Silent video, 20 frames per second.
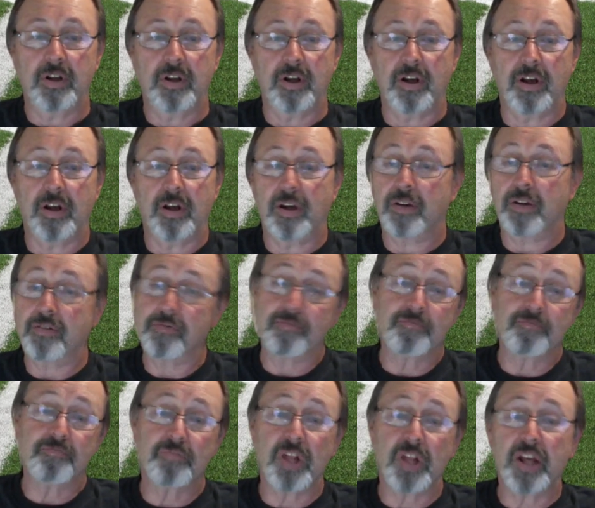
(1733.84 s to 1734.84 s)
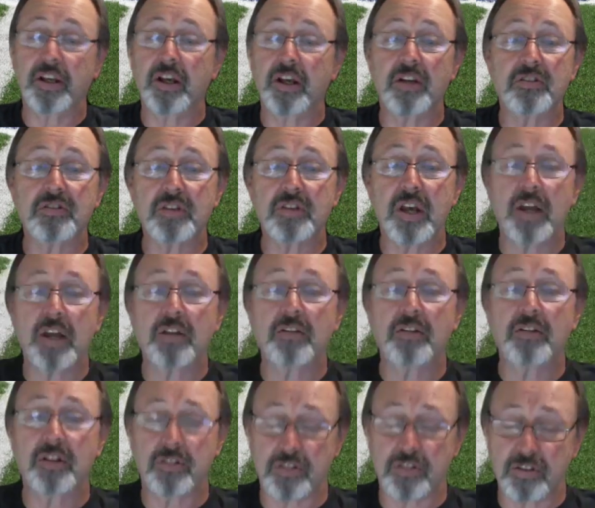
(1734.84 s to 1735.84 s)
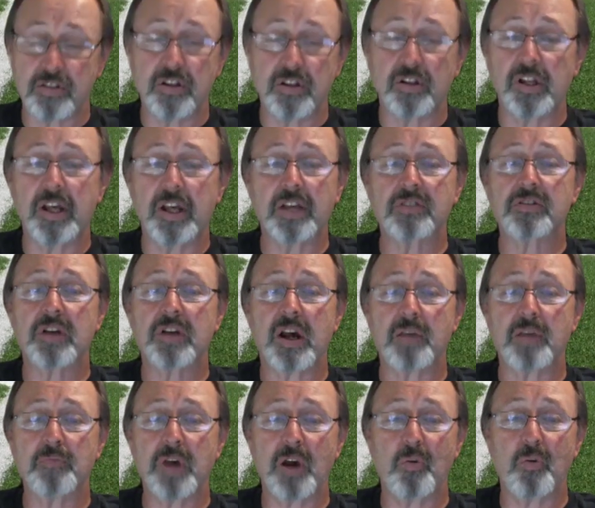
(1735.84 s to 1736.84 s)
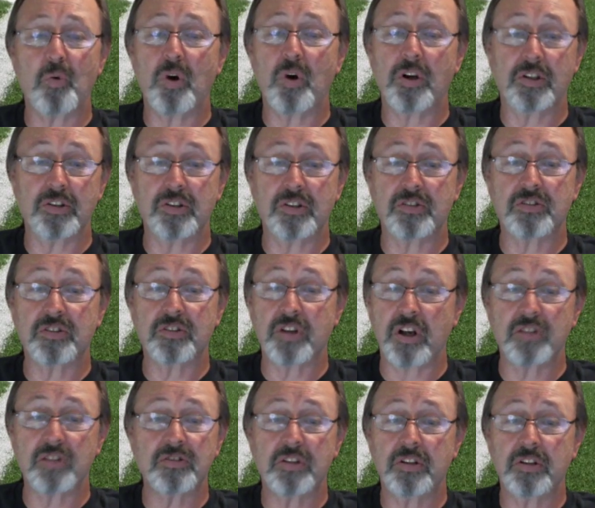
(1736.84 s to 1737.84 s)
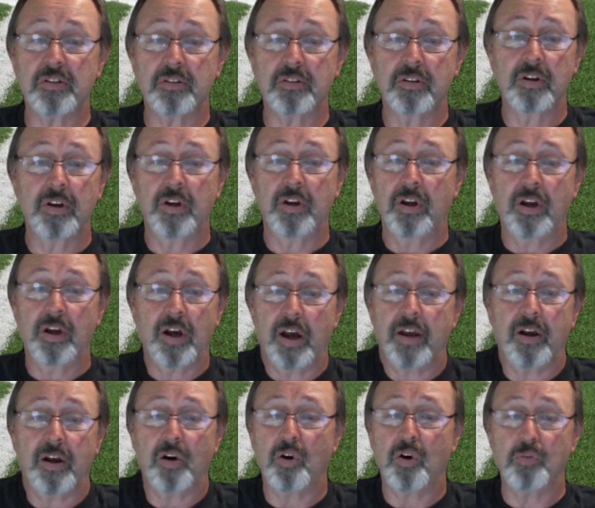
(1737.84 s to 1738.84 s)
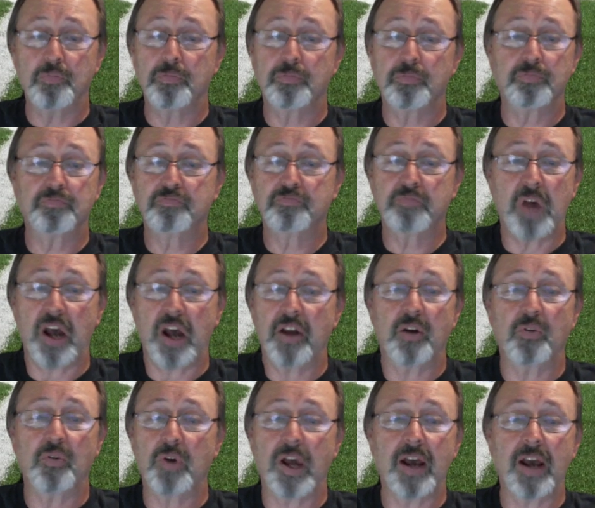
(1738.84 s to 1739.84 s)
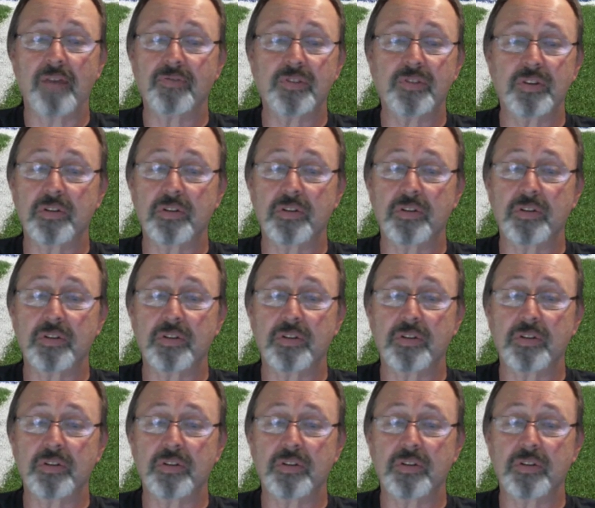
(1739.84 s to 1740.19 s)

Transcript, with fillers: Uh, like I said, this is the last time I want to discuss it. I hope I don't have